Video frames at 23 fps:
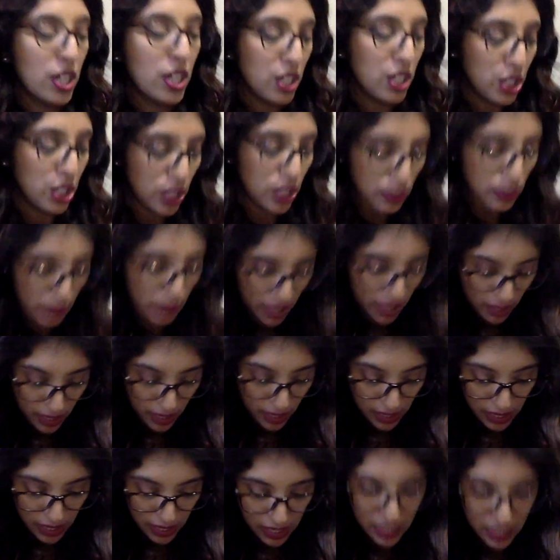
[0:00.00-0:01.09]
She mainly
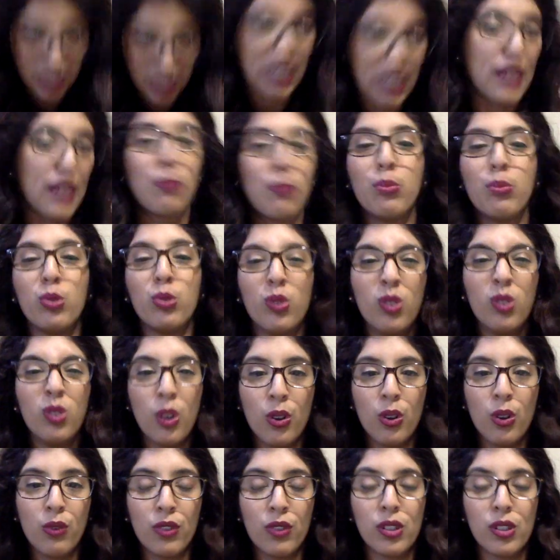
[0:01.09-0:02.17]
needed like
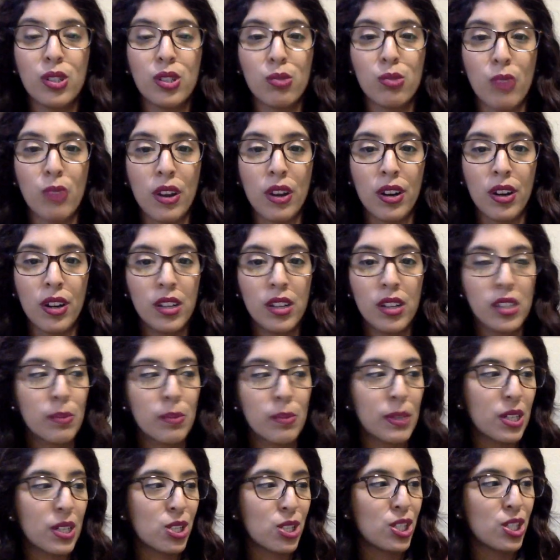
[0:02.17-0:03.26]
pullover sweaters
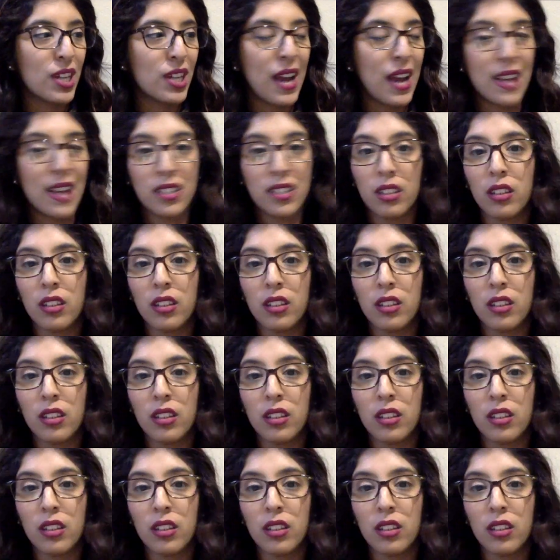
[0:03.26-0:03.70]
because she has a